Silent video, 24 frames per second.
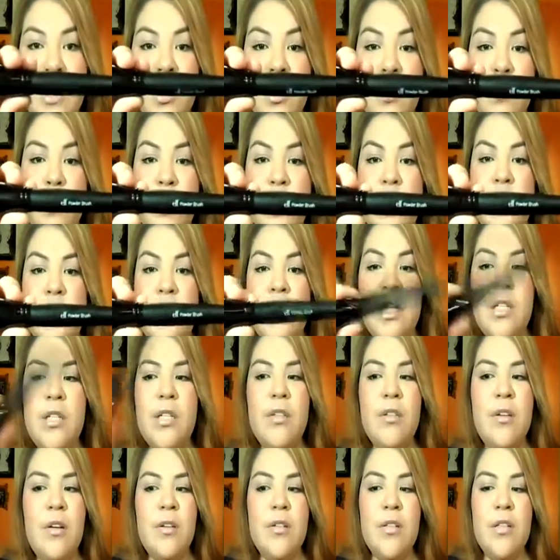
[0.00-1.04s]
This is a brush
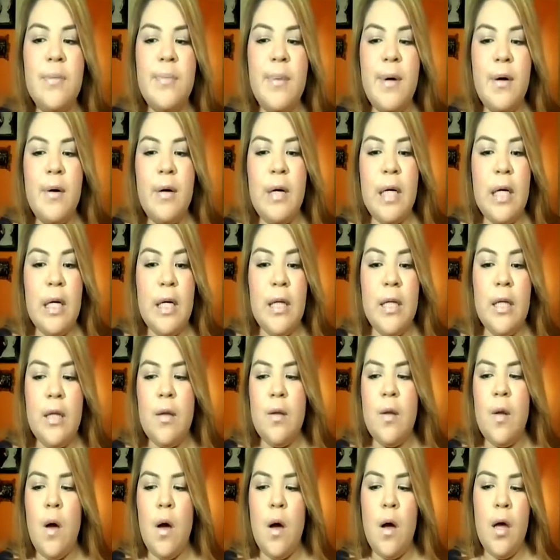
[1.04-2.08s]
that's talked about a
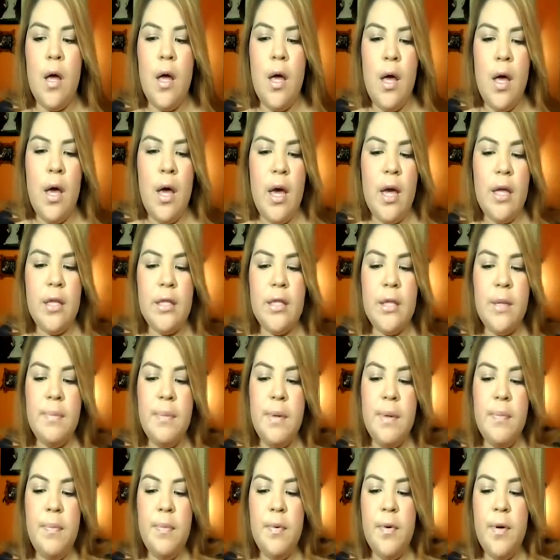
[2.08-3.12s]
lot, and
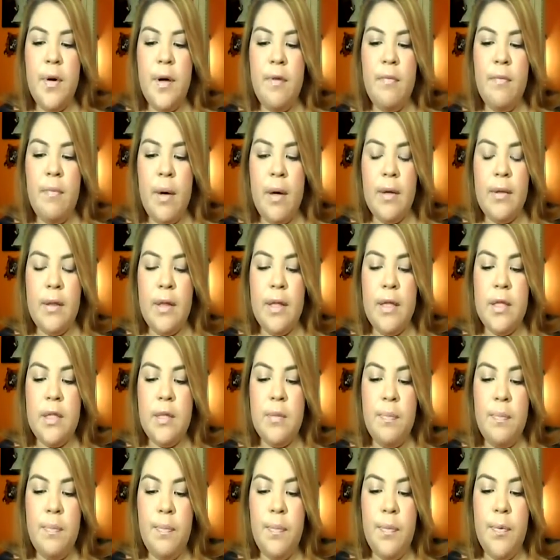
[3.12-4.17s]
some people have bought
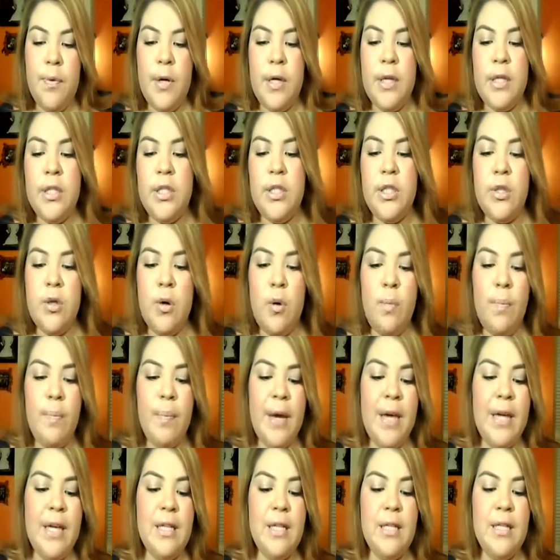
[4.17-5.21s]
this brush
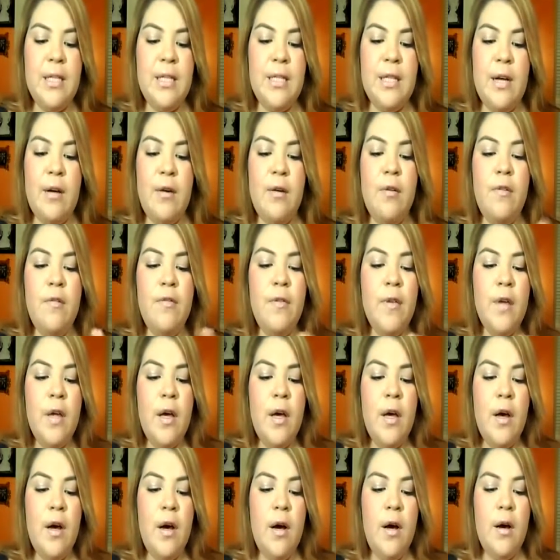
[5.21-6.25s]
by itself
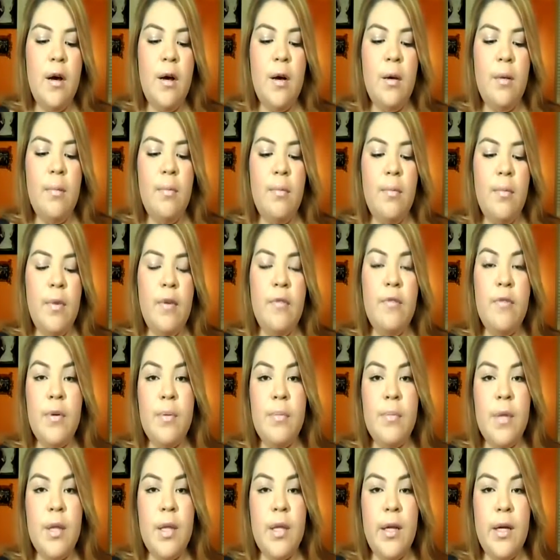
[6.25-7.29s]

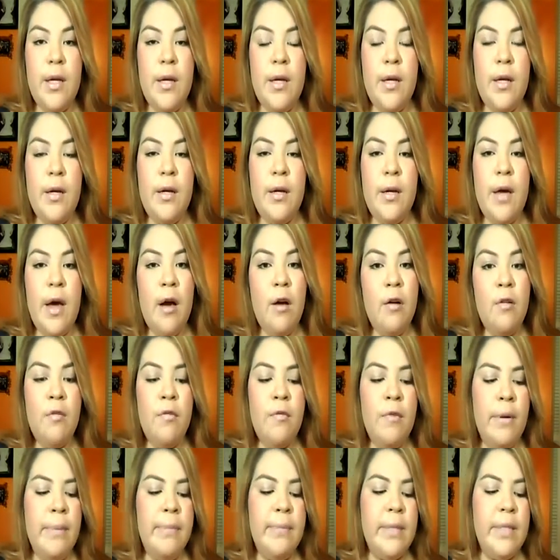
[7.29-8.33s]
from the
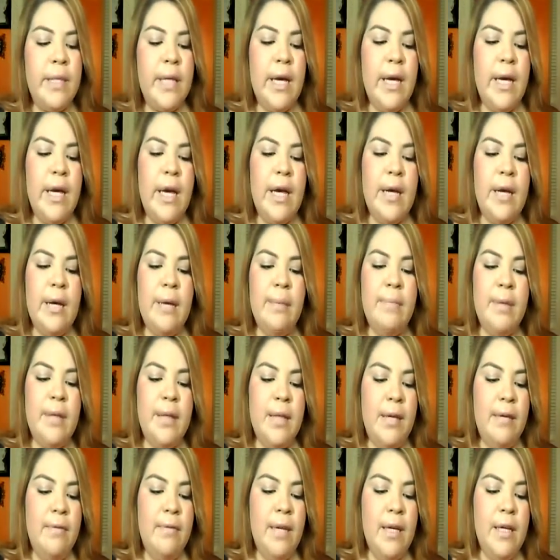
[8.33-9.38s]
e.l.f. website, and I
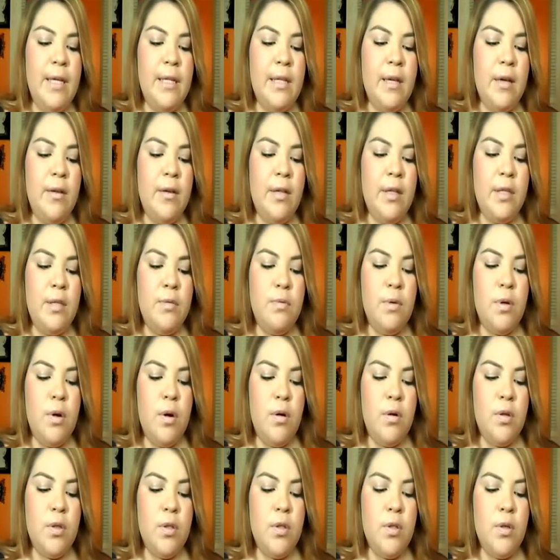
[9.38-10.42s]
believe they sell this one
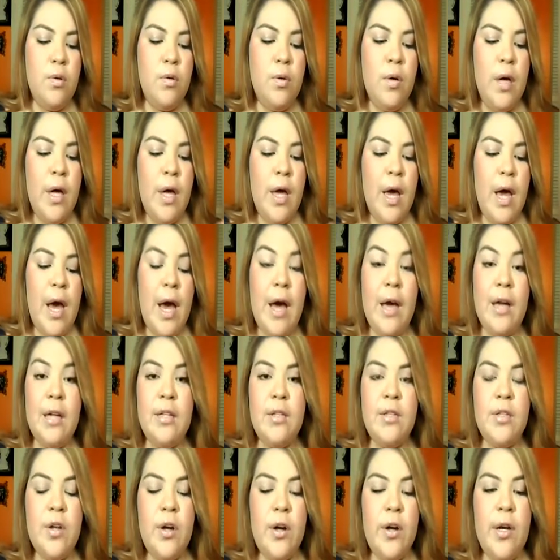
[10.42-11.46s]
also
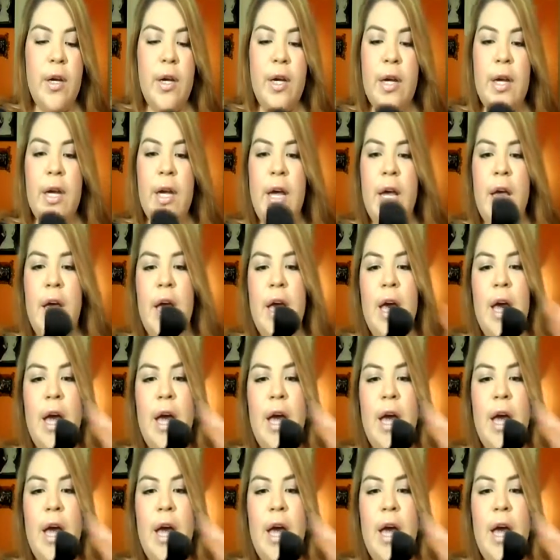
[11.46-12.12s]
at Target.